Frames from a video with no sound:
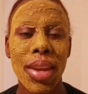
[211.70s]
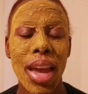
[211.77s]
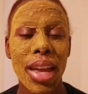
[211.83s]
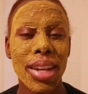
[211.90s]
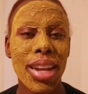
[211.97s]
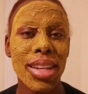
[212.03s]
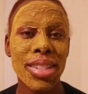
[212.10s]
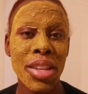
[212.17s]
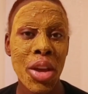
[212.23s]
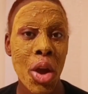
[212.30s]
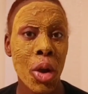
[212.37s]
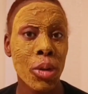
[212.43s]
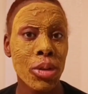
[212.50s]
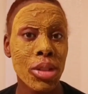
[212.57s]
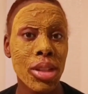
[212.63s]
it doesn't
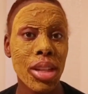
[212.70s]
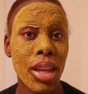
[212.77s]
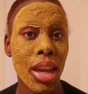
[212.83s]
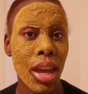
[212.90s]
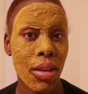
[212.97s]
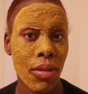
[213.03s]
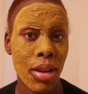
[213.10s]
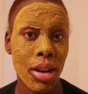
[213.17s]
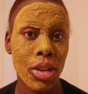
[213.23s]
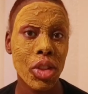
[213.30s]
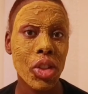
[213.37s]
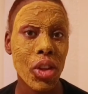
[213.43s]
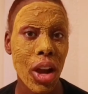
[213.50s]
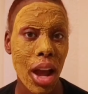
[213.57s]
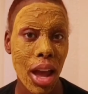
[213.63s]
hurt to give it a
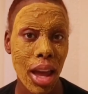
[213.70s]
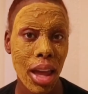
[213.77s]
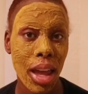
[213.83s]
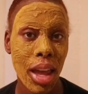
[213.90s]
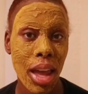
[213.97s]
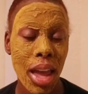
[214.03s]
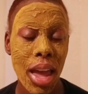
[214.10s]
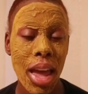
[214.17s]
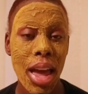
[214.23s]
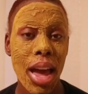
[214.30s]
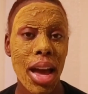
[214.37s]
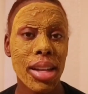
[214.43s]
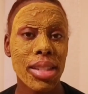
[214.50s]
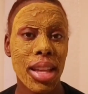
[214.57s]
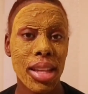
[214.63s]
try.
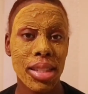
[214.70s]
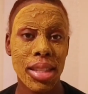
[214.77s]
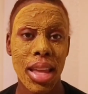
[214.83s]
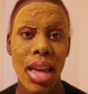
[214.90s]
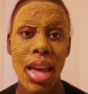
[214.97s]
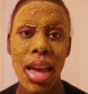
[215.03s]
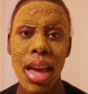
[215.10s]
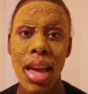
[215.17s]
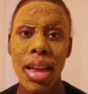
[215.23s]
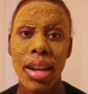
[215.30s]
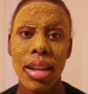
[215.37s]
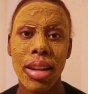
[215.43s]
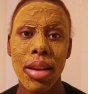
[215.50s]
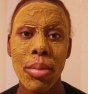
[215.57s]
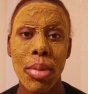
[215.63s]
As I
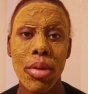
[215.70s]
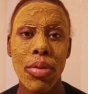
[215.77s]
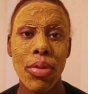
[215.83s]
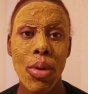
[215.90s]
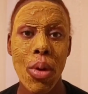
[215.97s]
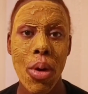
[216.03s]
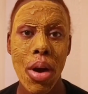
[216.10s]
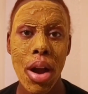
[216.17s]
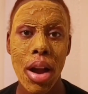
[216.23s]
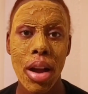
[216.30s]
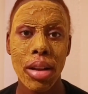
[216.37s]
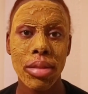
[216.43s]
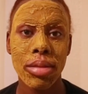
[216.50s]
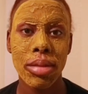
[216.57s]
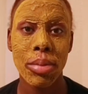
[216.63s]
said
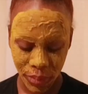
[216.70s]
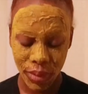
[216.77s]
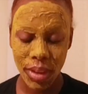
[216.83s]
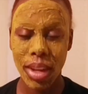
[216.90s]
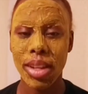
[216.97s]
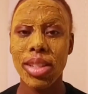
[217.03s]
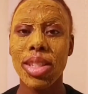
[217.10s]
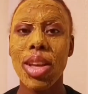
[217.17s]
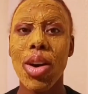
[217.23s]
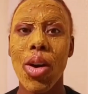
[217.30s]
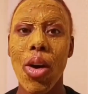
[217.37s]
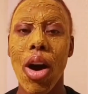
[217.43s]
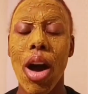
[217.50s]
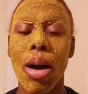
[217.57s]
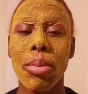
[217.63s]
before,
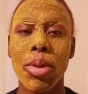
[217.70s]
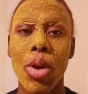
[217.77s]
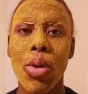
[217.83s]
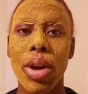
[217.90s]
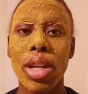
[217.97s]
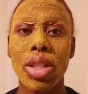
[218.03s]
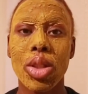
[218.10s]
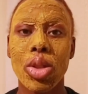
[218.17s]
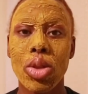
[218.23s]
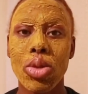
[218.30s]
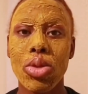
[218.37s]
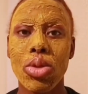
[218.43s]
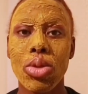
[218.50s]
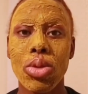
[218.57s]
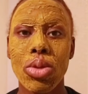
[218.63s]
so I'm going
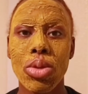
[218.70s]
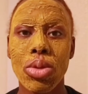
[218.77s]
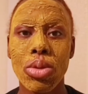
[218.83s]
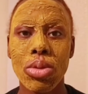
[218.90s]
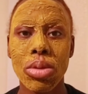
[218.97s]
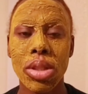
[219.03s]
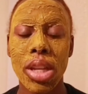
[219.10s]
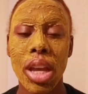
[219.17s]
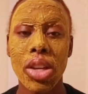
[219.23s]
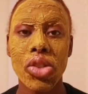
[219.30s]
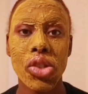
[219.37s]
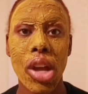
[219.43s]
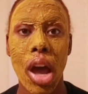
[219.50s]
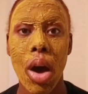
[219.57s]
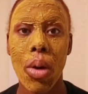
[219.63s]
to take a
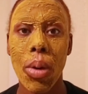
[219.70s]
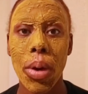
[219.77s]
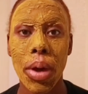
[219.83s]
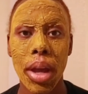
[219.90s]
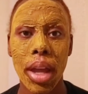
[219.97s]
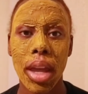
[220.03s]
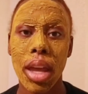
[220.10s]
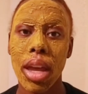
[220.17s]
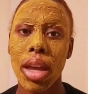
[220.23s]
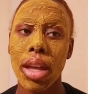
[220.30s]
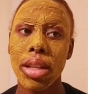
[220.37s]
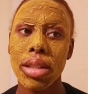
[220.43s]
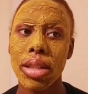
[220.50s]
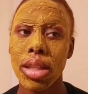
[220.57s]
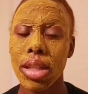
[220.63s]
shower and
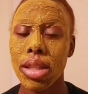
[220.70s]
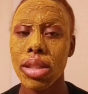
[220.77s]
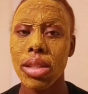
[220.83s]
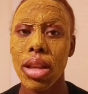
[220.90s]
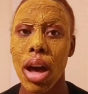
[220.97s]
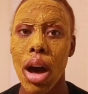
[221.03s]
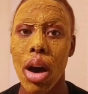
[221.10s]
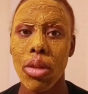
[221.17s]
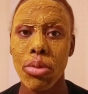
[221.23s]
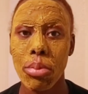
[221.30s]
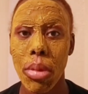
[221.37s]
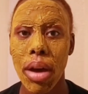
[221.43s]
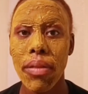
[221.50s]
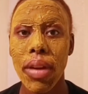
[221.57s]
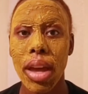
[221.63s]
get this off
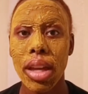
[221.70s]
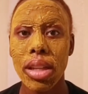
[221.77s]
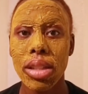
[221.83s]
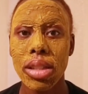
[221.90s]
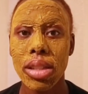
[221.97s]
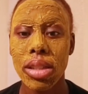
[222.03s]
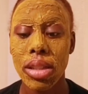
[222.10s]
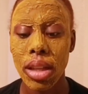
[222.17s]
my face